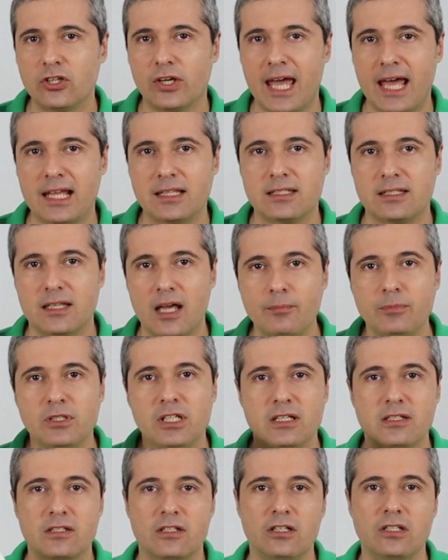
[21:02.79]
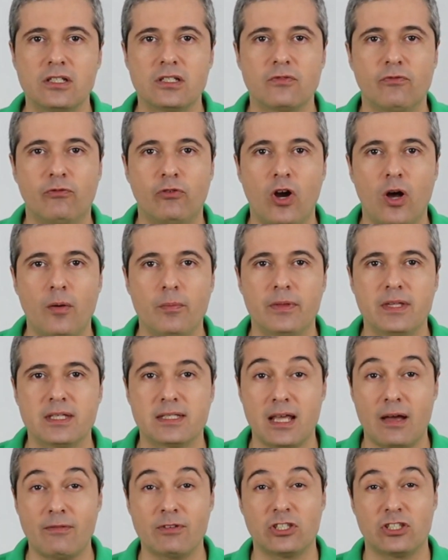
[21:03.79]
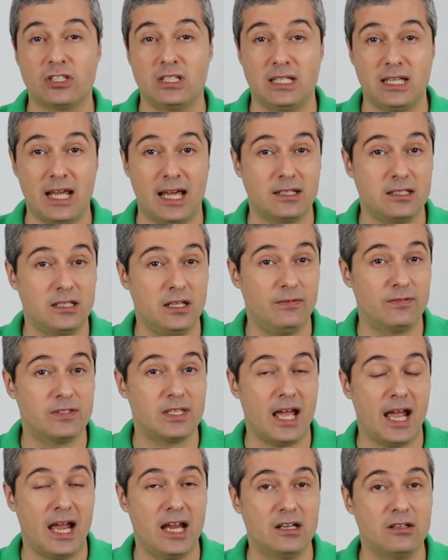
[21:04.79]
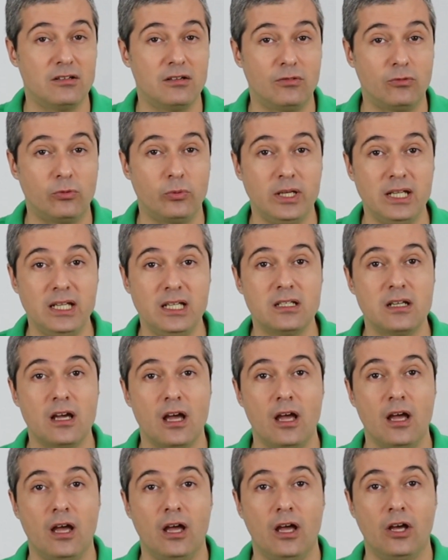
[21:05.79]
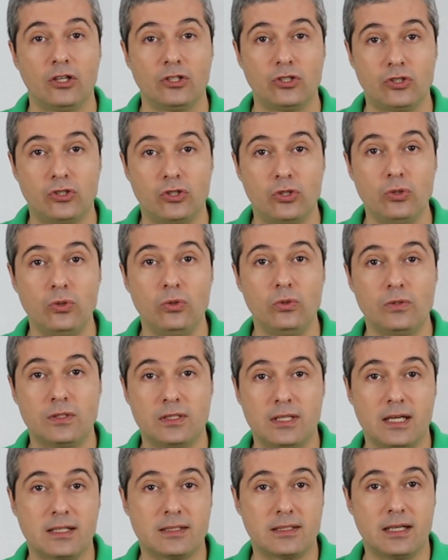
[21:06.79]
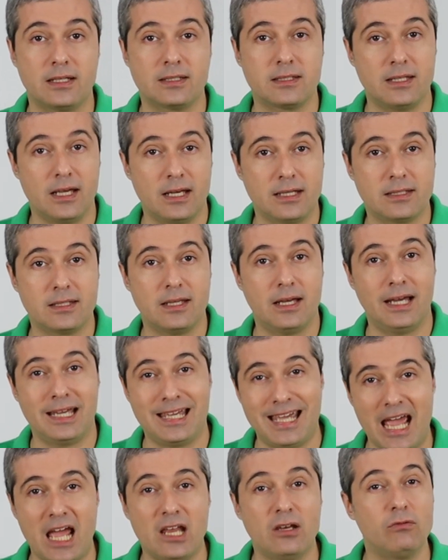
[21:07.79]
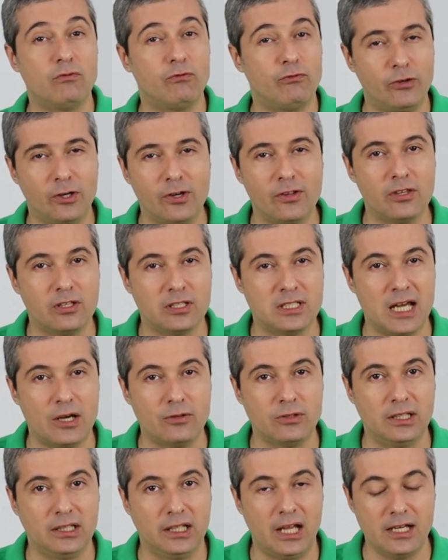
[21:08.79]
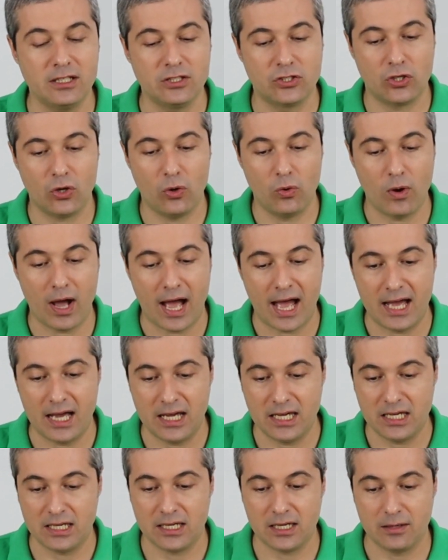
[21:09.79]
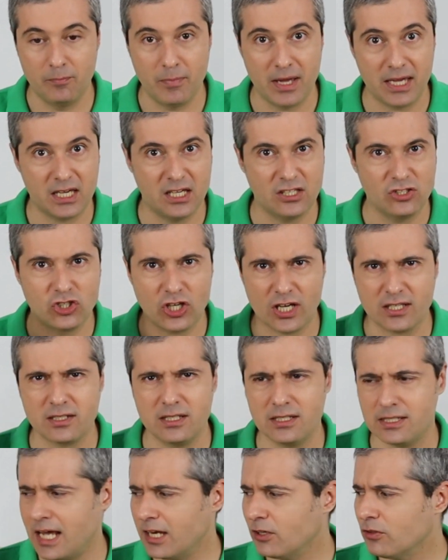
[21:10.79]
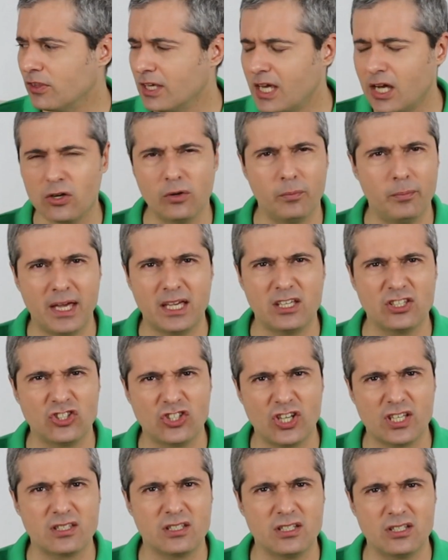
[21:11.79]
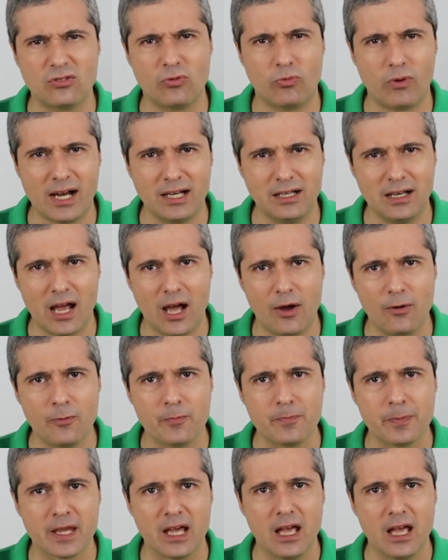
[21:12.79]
to get some distance from The Savage Detectives and read 2666 again further down the line so I can make it justice. I don't think I could make it justice right now.